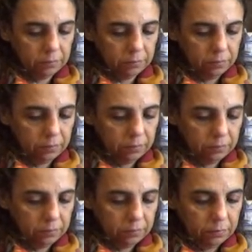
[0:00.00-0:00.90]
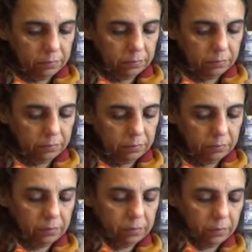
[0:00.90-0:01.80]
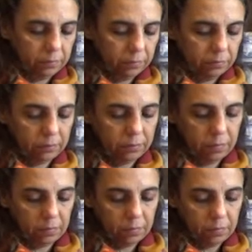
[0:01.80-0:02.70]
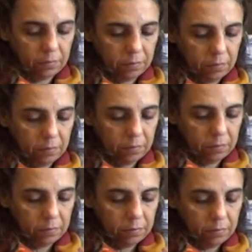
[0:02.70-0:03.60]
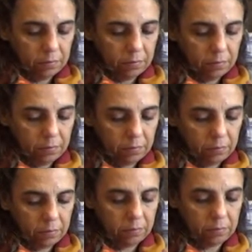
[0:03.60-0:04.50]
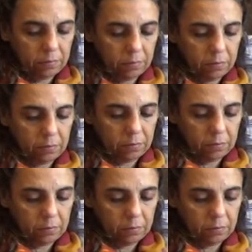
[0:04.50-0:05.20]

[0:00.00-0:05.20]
(silent)